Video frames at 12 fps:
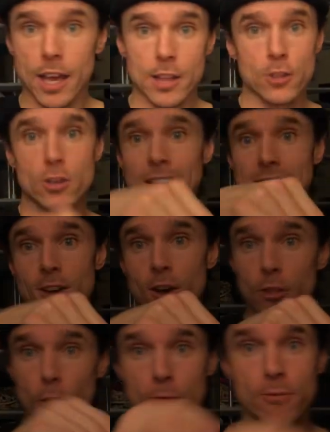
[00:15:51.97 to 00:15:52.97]
You guys all
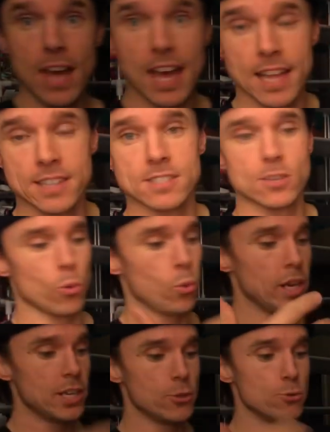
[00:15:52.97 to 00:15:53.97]
know Vans.
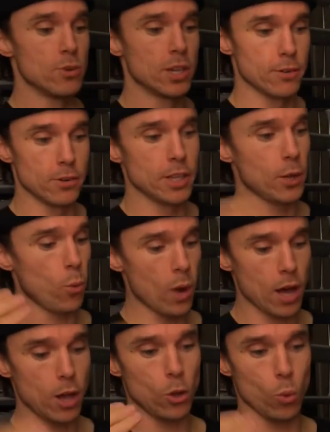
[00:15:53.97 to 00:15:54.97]
We do really, really
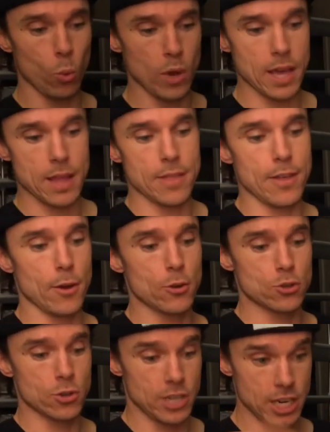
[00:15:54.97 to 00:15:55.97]
well with
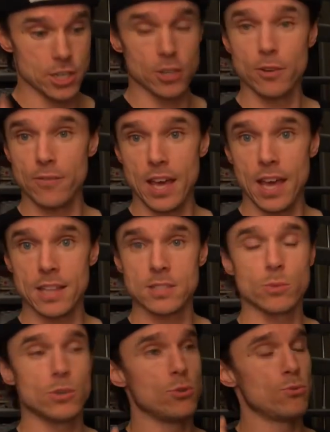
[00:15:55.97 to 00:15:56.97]
traditional Vans.
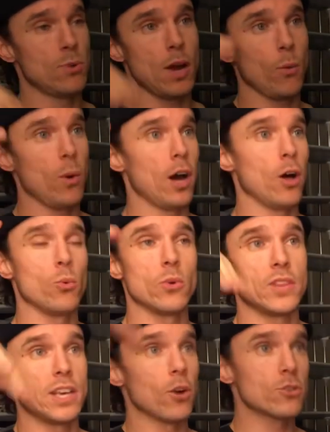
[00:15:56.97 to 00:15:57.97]
We do well with
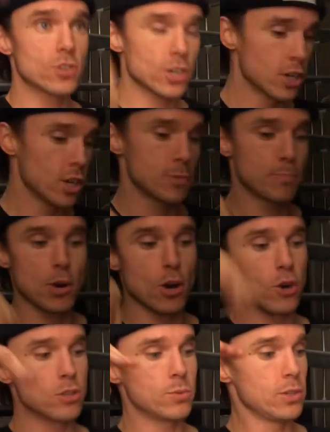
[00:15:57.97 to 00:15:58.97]
the Ultra Cush
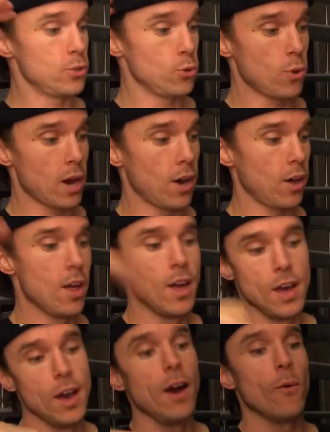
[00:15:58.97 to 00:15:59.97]
Pros. We do well
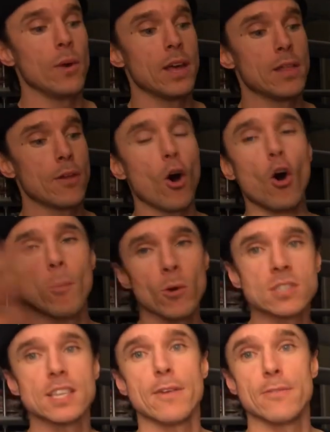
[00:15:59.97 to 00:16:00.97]
with
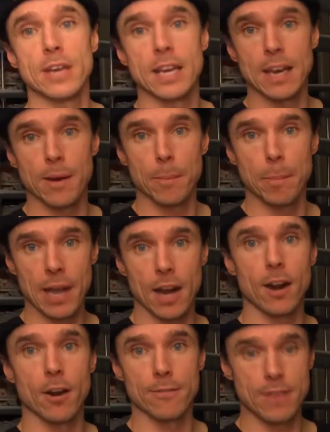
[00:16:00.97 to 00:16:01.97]
almost every
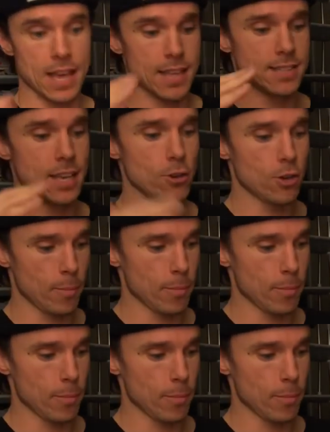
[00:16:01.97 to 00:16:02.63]
pair of Vans that you come